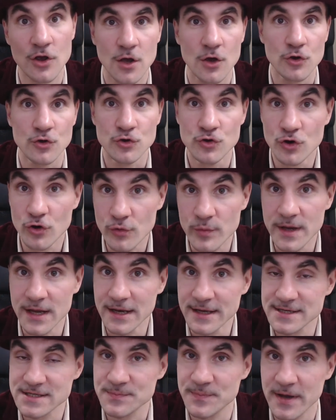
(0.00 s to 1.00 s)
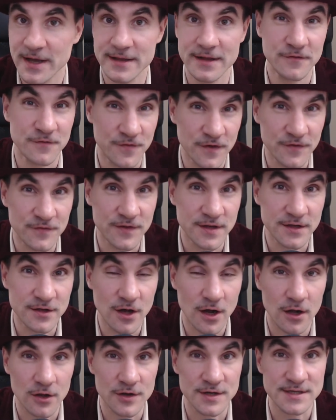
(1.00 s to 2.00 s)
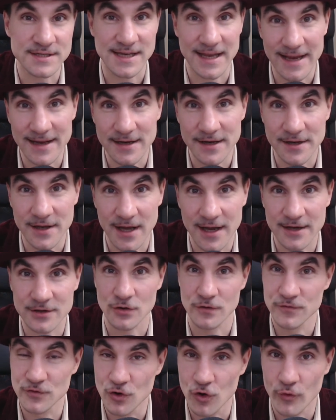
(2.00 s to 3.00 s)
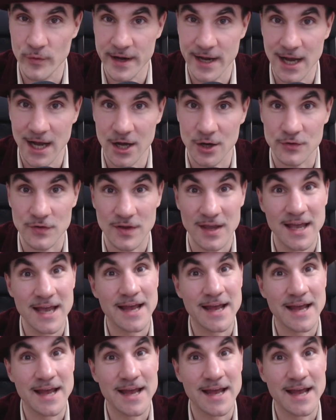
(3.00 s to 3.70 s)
you're really spending $50 in a night of going out.